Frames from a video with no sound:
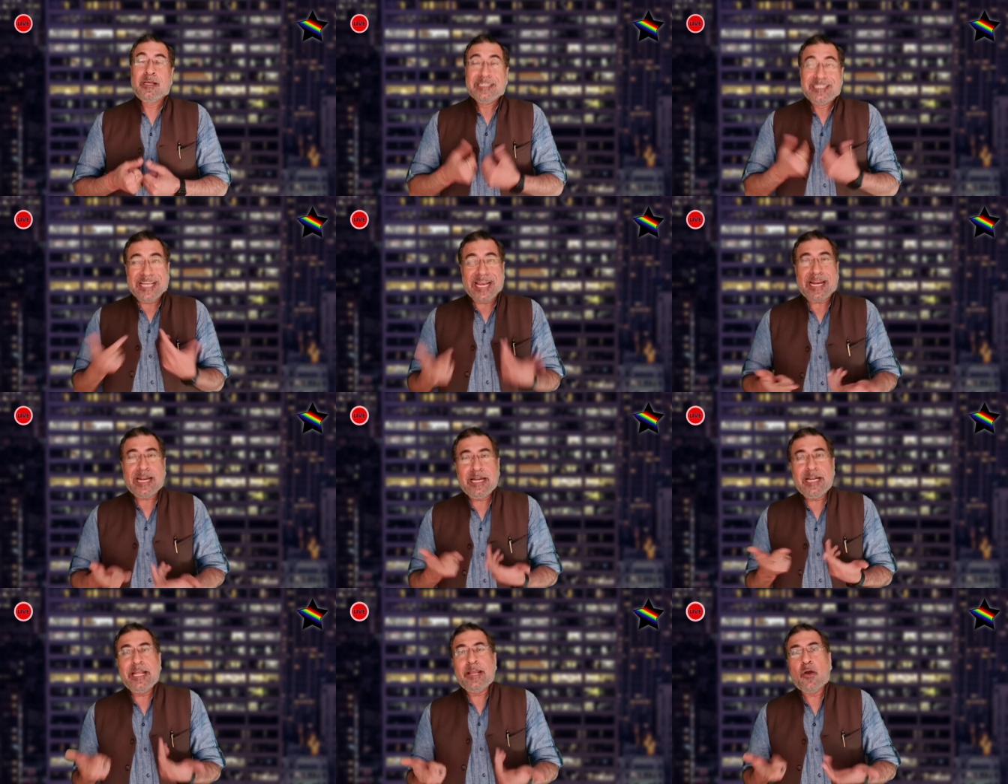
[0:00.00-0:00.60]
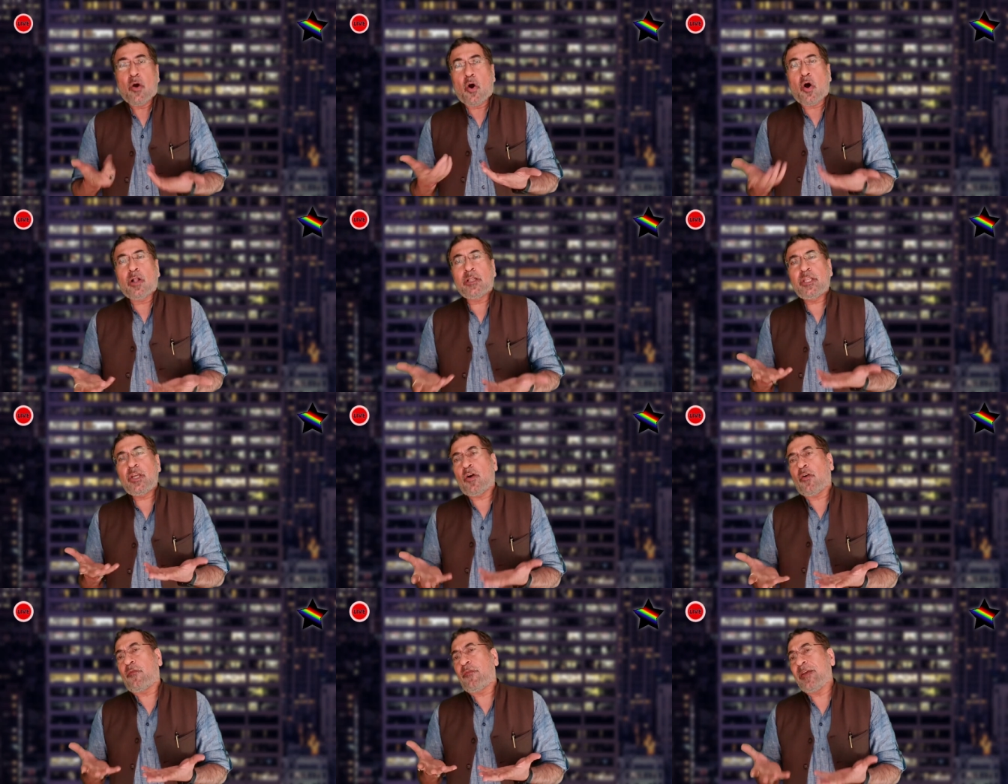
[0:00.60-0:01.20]
Secondly, all
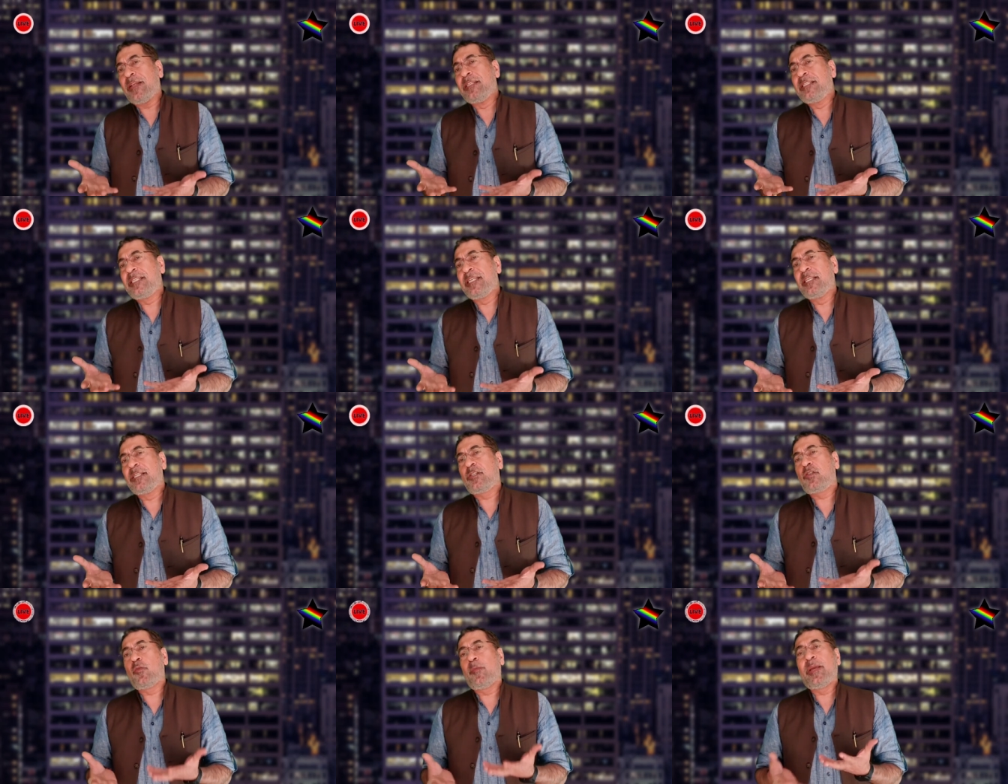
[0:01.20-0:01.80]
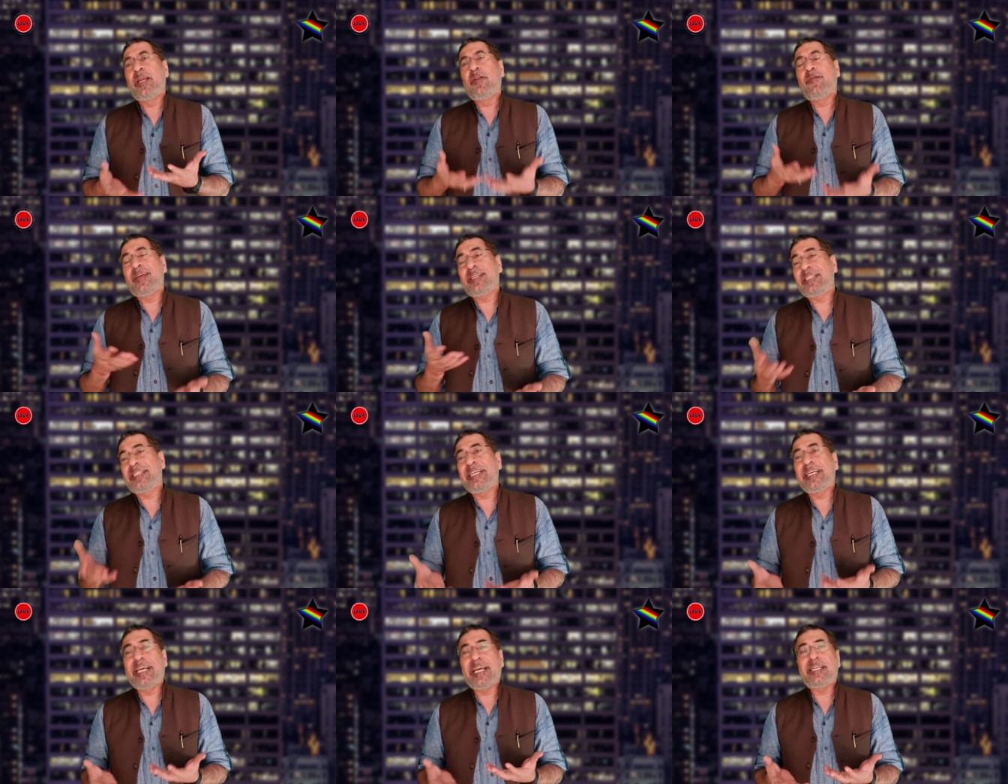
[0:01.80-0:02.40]
the offenses to be
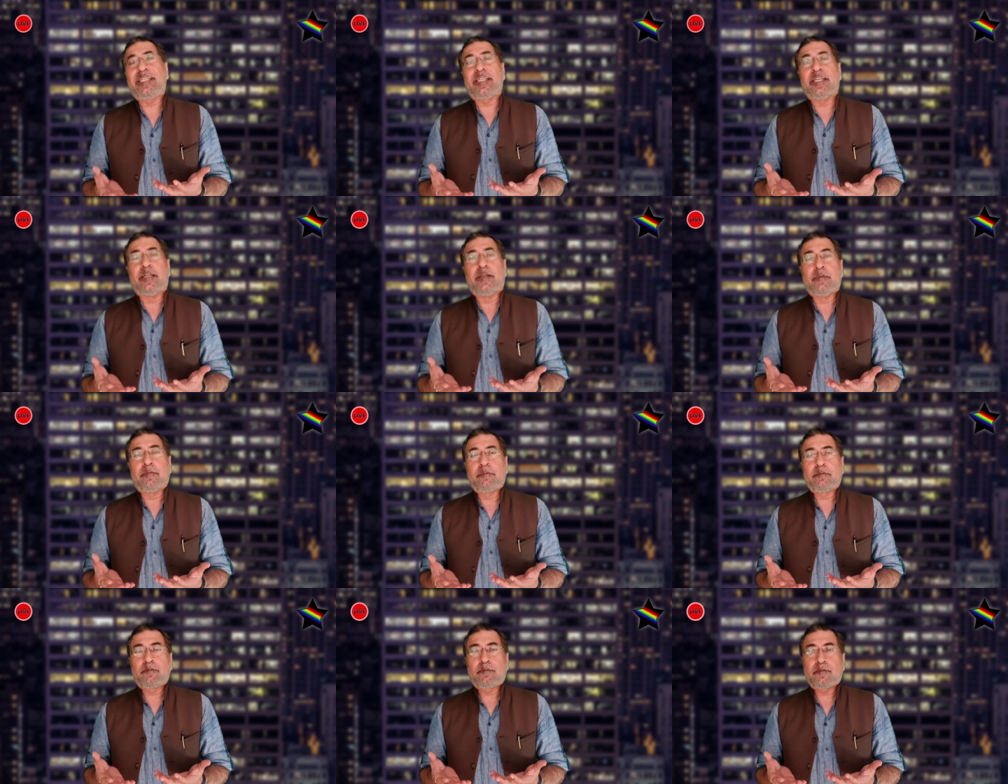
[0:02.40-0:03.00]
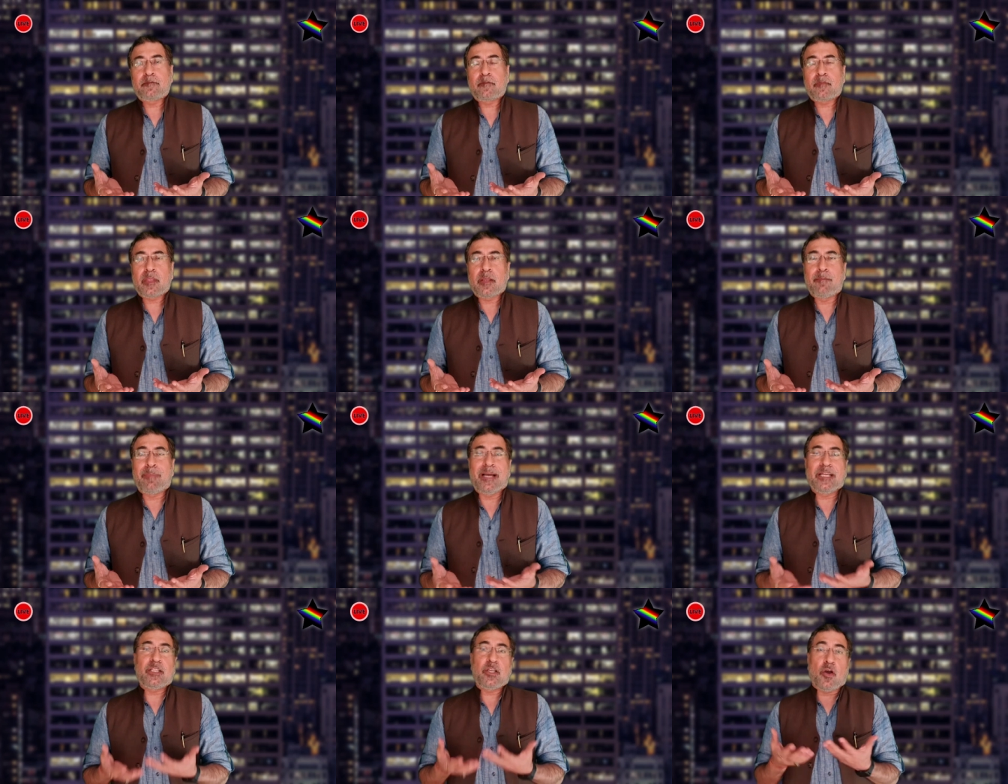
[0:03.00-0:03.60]
investigated
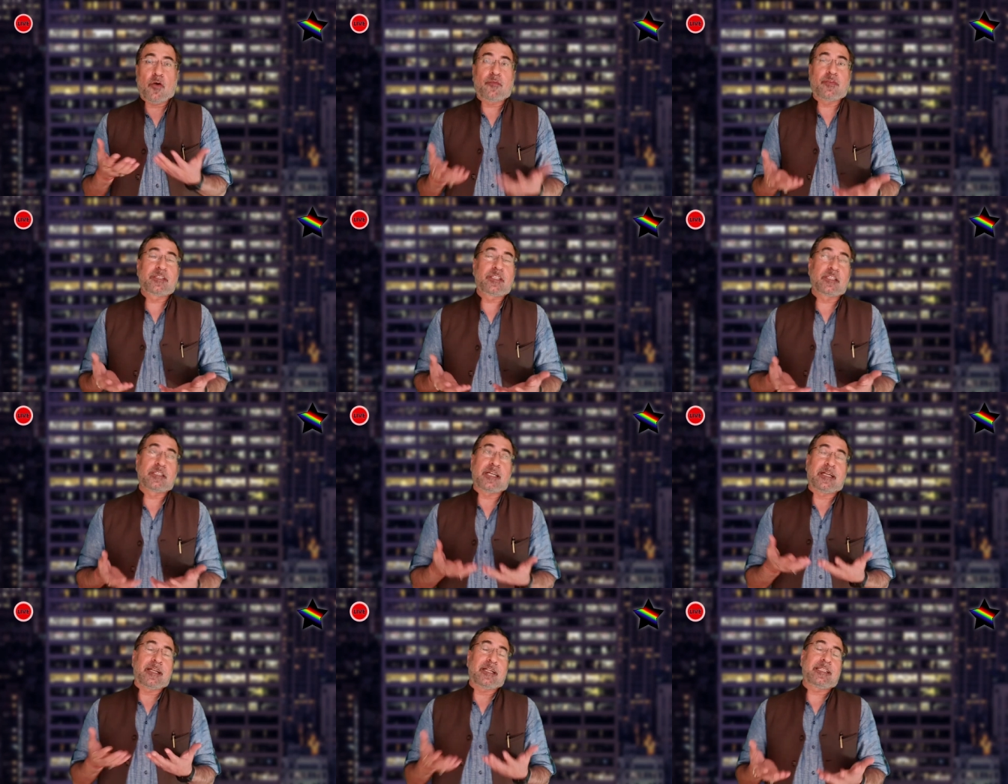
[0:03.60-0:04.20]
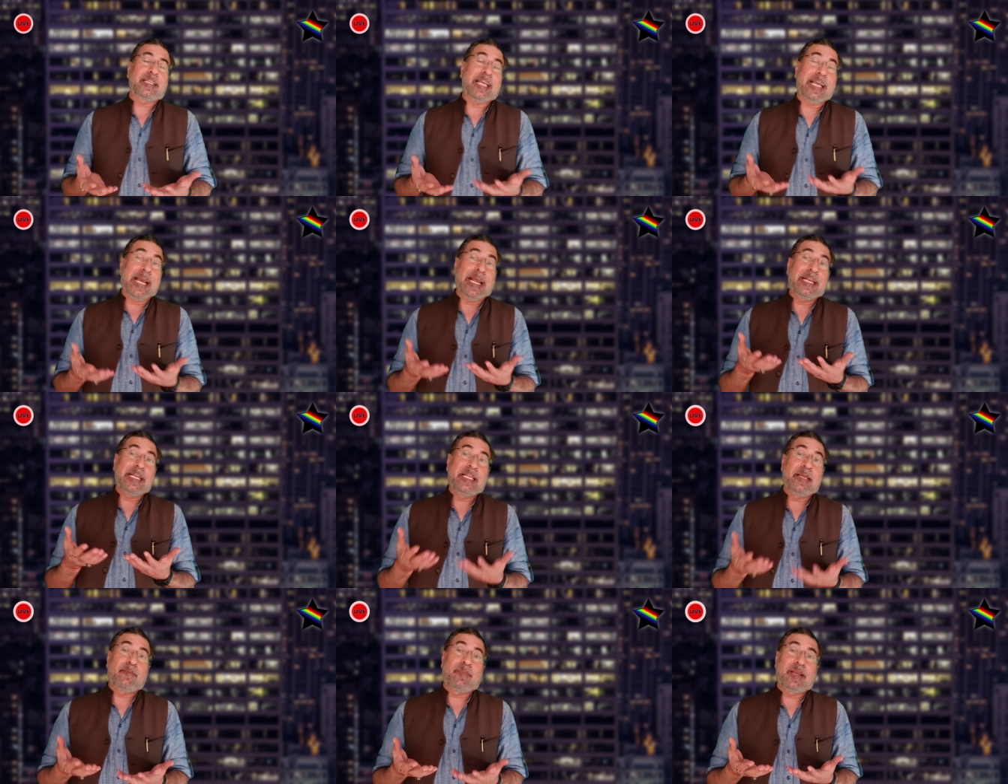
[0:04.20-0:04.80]
by the officers under the
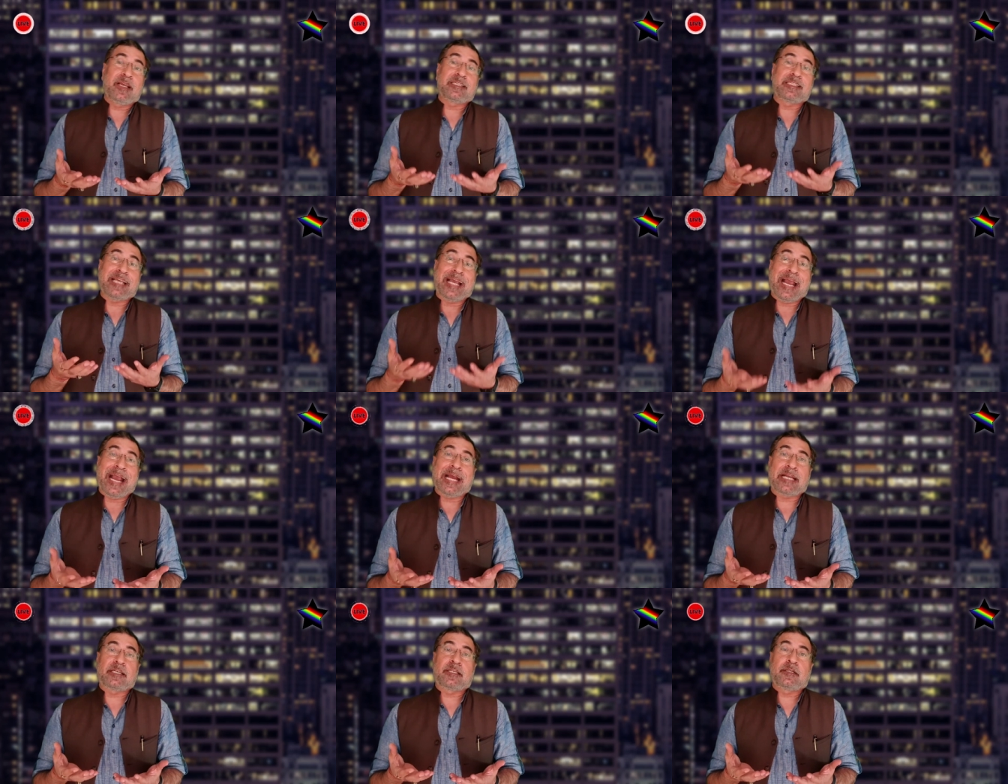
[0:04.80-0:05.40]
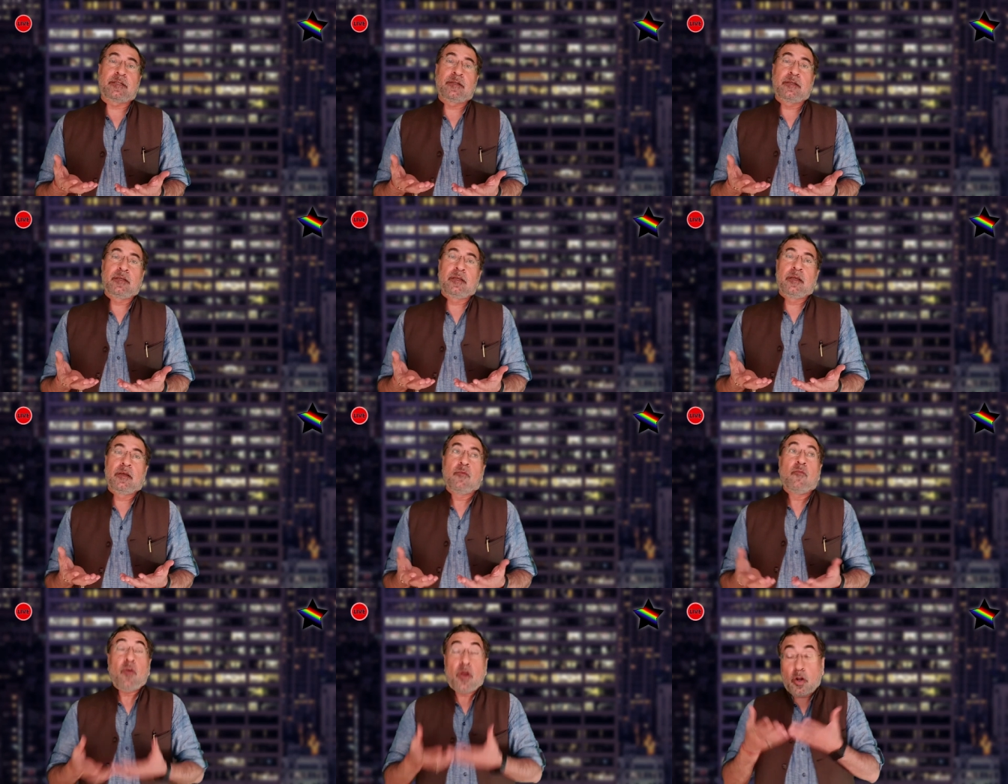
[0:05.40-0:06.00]
NDPS Act
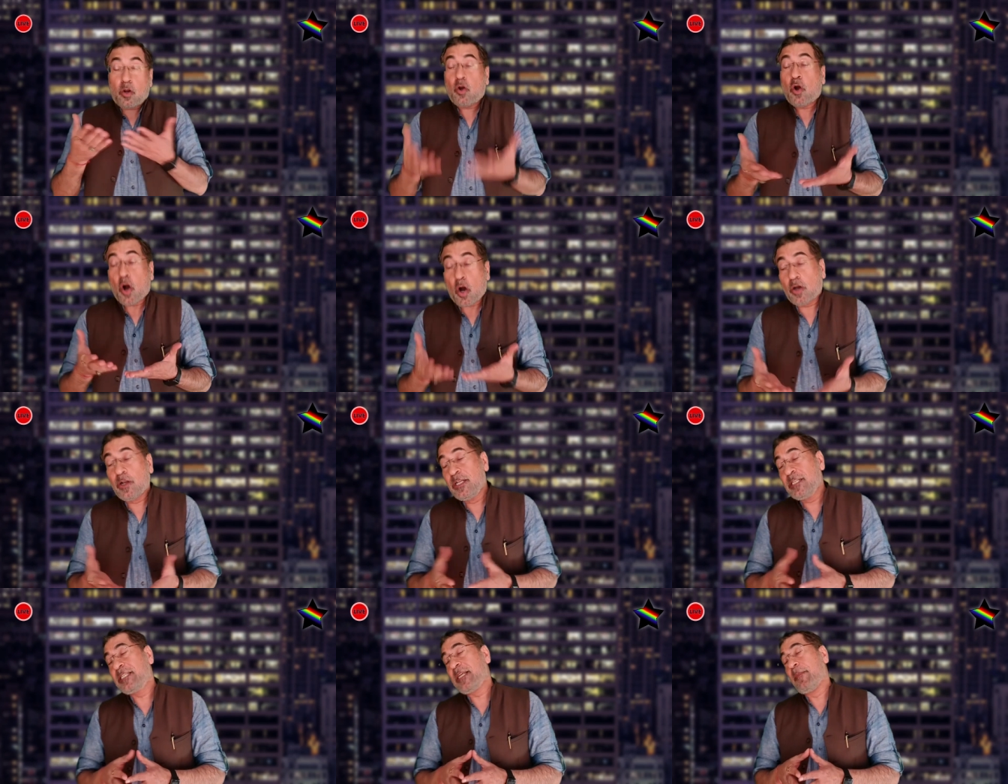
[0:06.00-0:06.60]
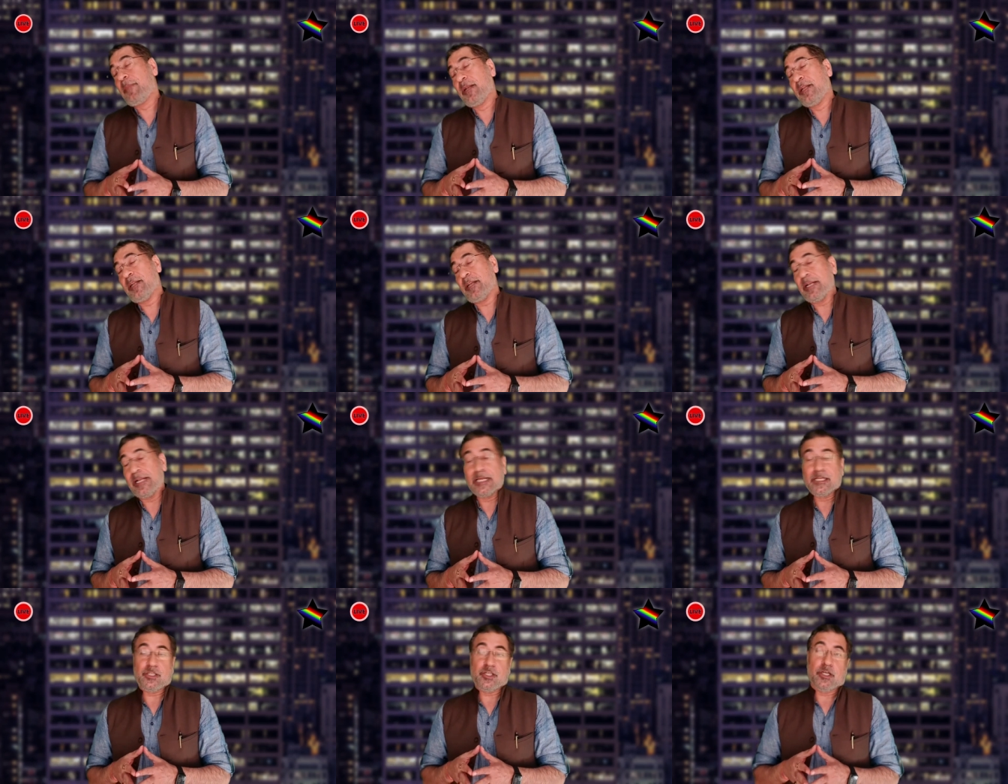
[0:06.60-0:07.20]
were cognizable in
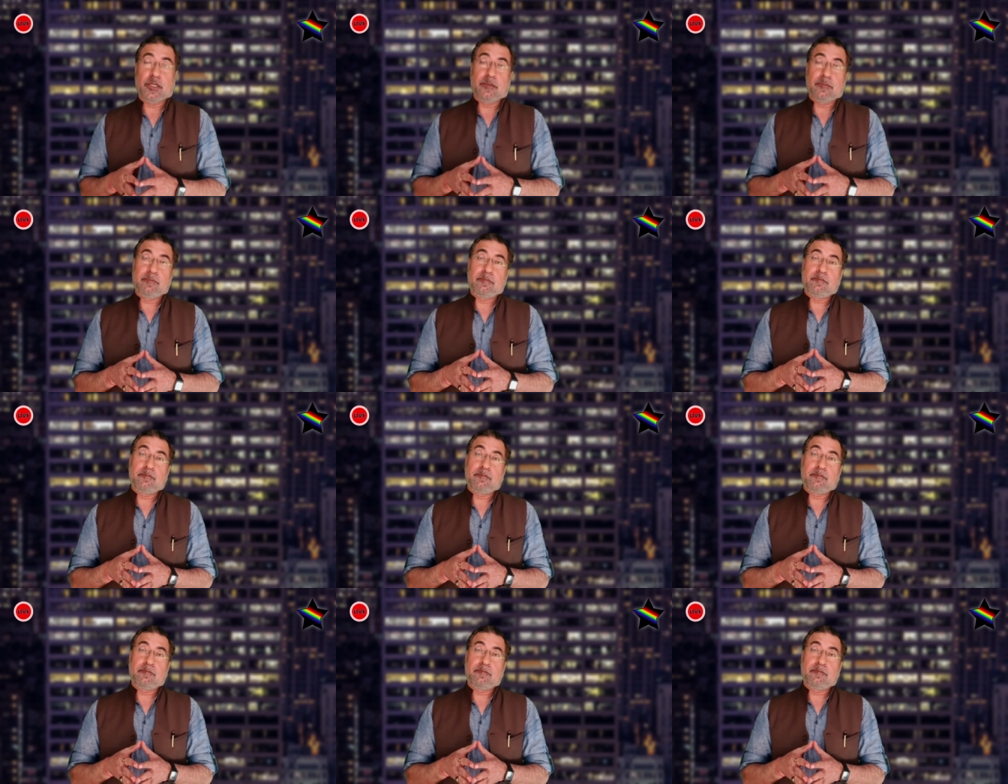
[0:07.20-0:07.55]
nature.